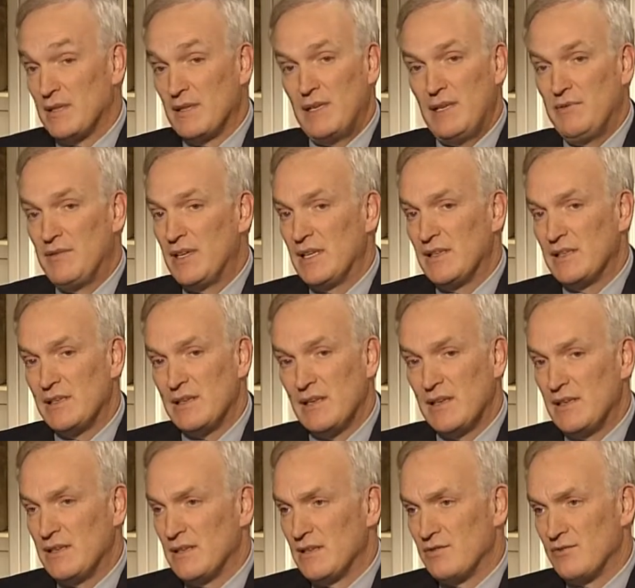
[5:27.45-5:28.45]
And even in
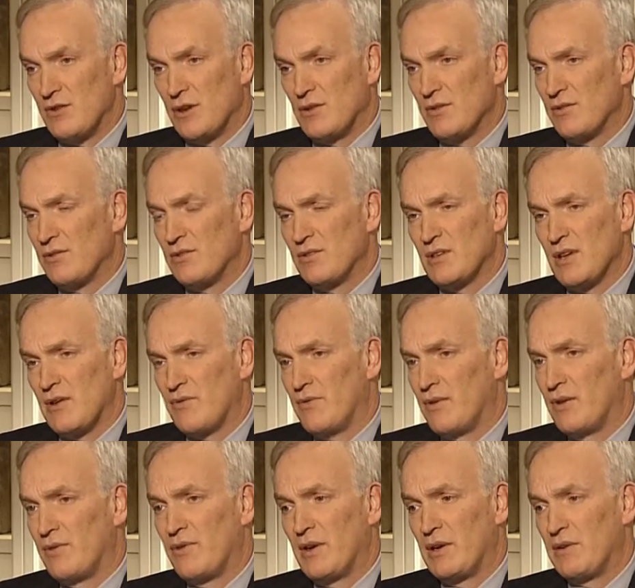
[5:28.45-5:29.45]
cities in Toronto, you saw
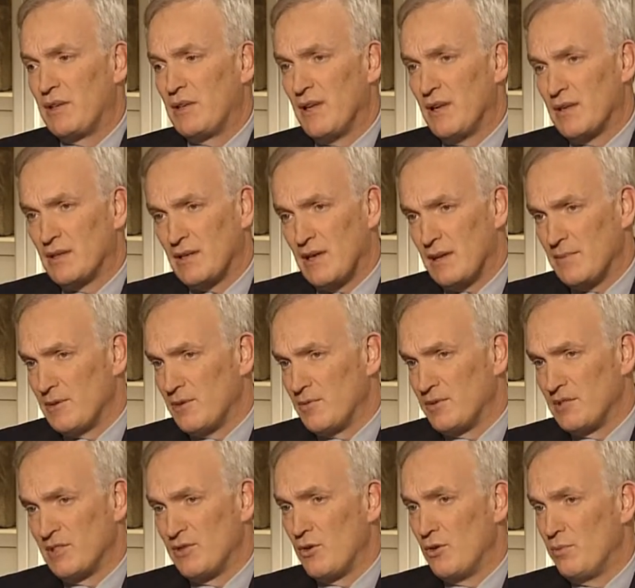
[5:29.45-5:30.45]
for a very long time there
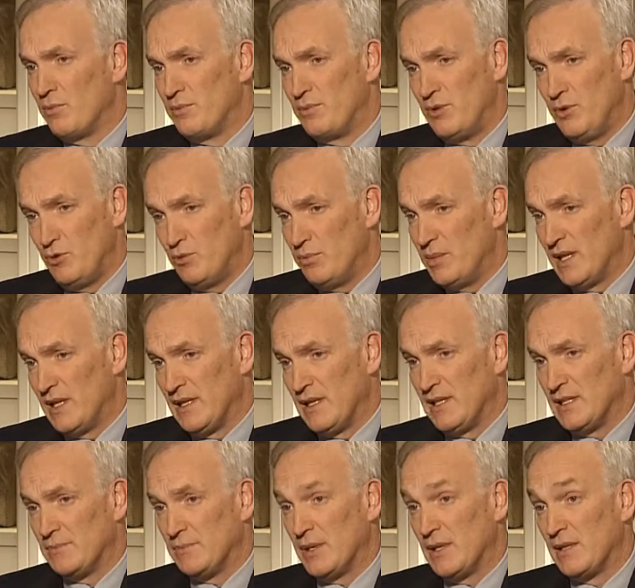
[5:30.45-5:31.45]
was no new
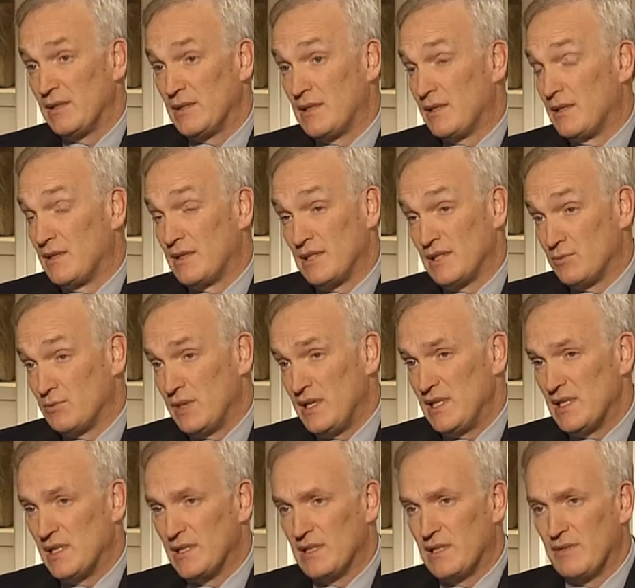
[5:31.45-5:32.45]
buildings built till this
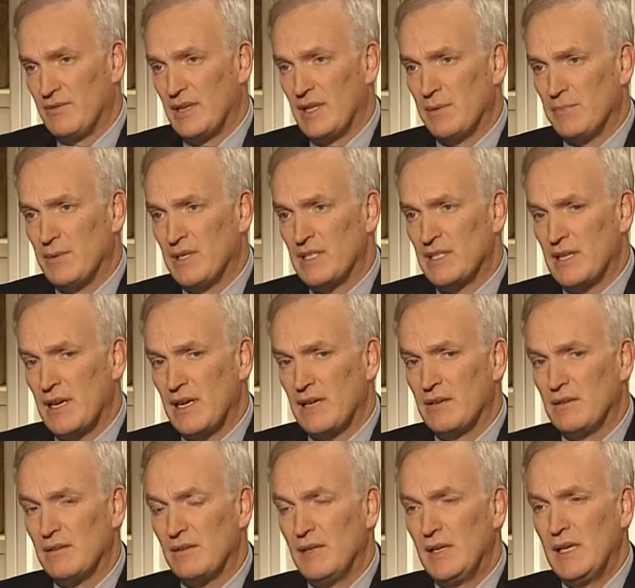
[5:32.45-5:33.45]
recent development
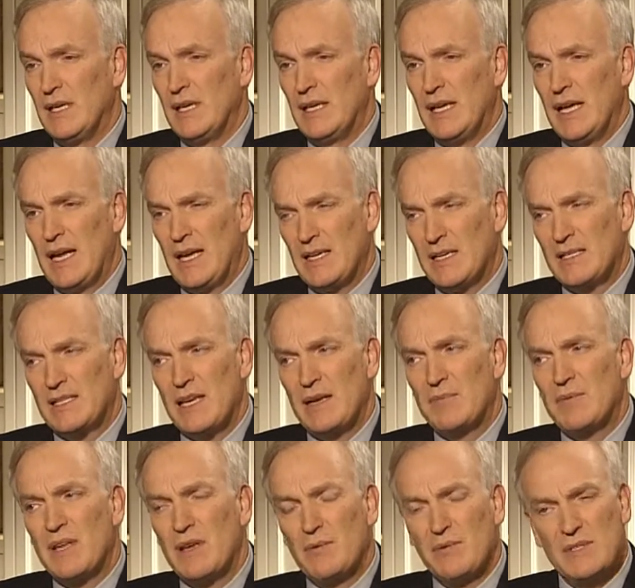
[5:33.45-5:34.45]
cycle. And the
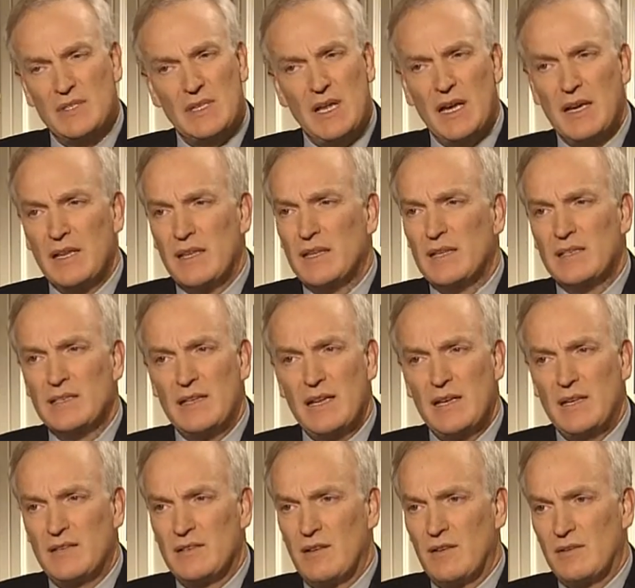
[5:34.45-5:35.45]
same thing was done in the
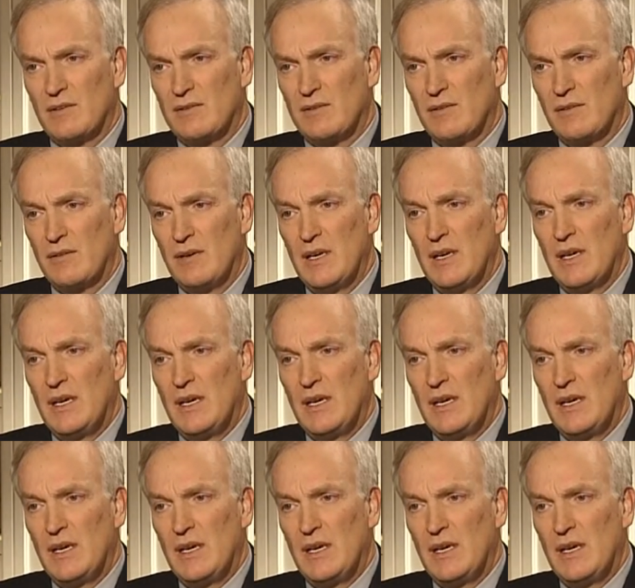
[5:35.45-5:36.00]
States also.